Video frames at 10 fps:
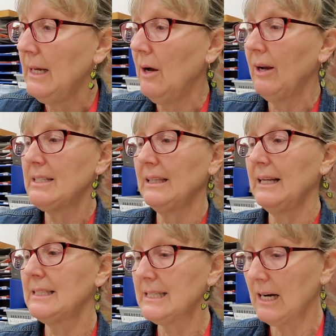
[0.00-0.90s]
Okay, so
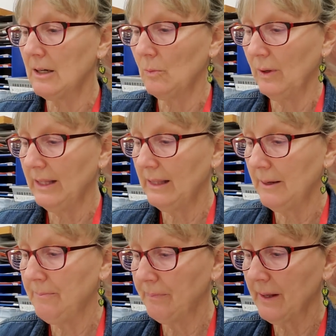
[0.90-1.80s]
let's start with
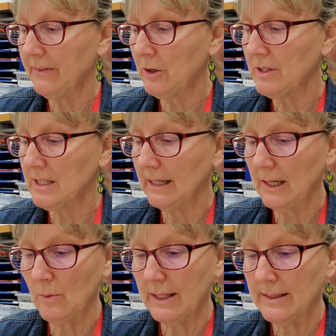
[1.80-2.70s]
the
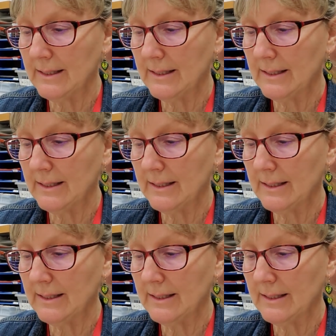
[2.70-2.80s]
crystal-like ones.